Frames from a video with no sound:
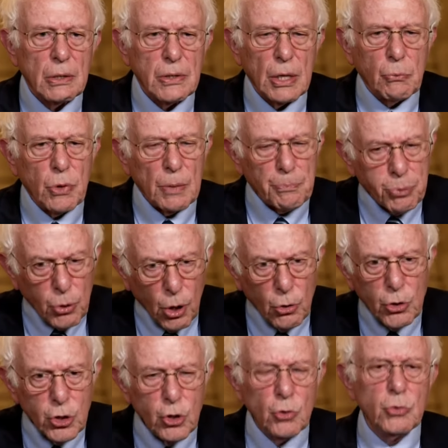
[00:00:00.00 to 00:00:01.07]
that we're
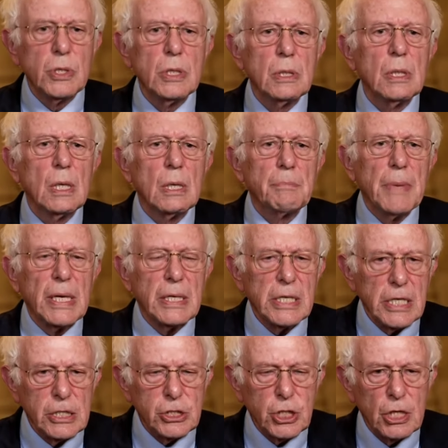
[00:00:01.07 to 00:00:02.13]
pro-union, make it
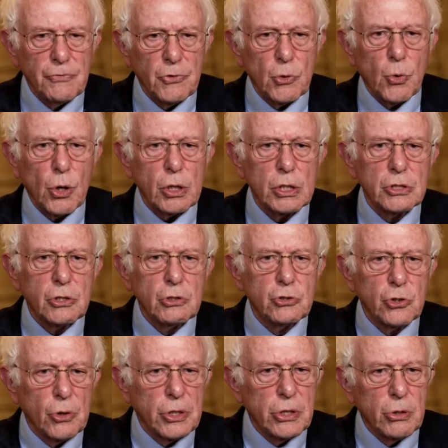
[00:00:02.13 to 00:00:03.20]
easier for workers to
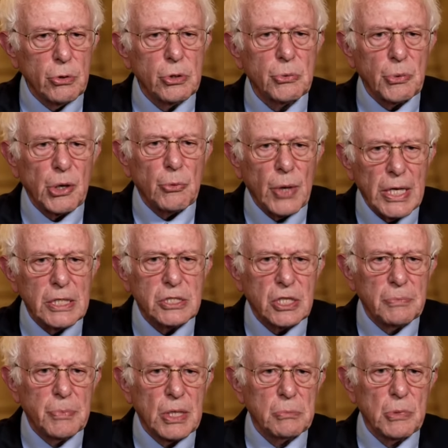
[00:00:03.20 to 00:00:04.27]
join union, that we raise the
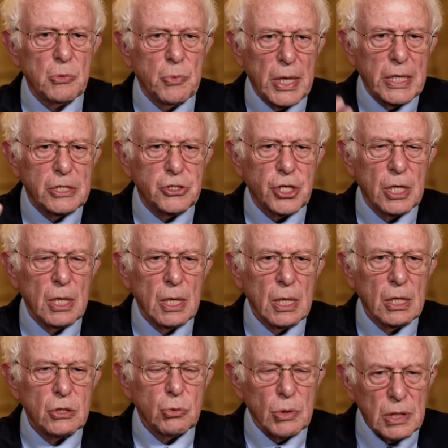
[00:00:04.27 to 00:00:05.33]
minimum wage
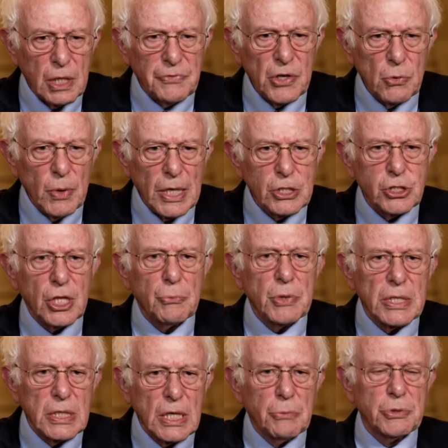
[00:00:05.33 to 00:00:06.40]
to a living wage, that
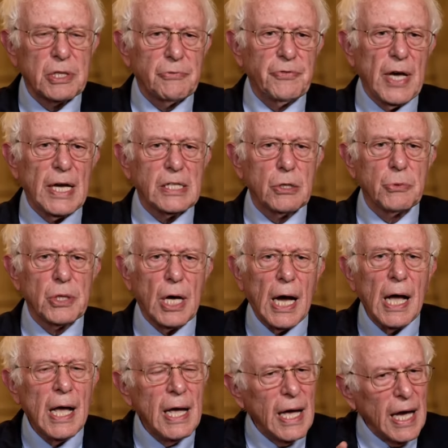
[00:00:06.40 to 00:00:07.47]
we deal with the fact that we
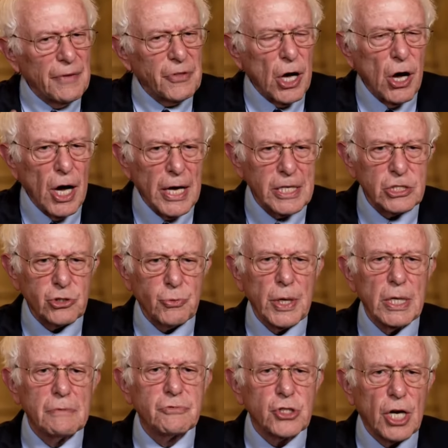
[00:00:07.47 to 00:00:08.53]
have the highest
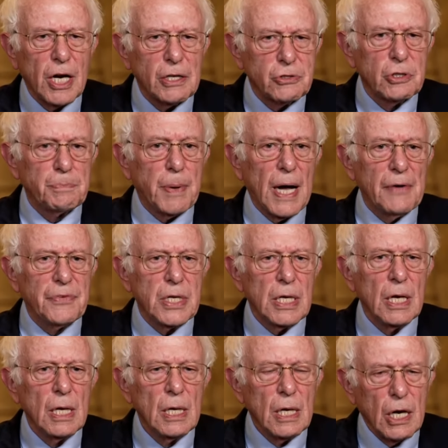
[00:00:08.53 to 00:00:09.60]
rate of childhood poverty
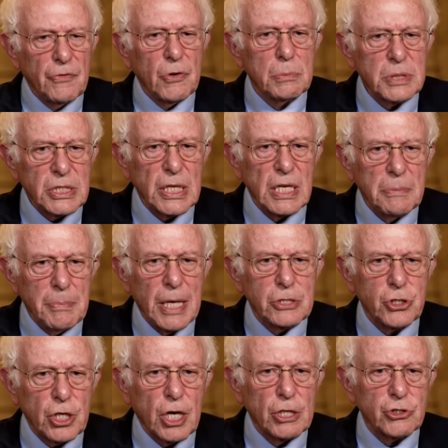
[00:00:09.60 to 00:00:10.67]
of almost any
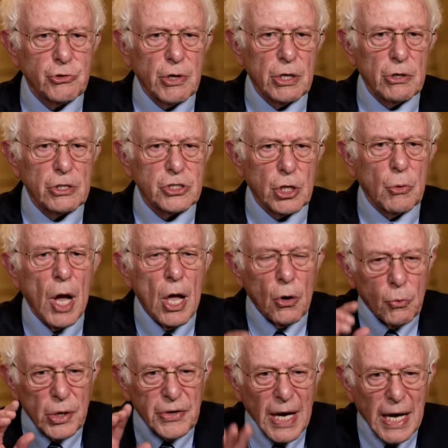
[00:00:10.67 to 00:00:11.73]
major country in our. So
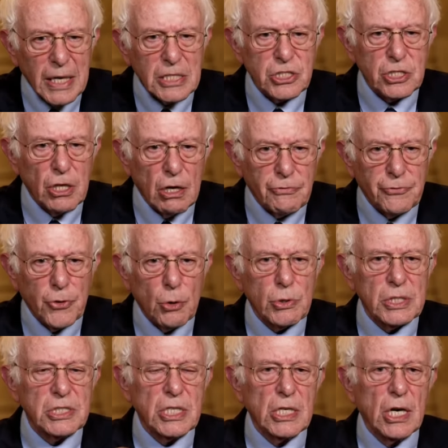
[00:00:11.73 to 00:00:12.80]
we got to start
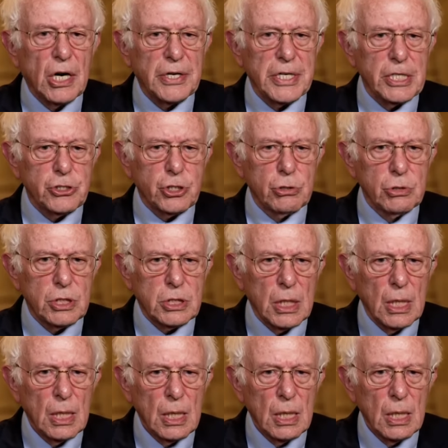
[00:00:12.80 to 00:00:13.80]
focusing on issues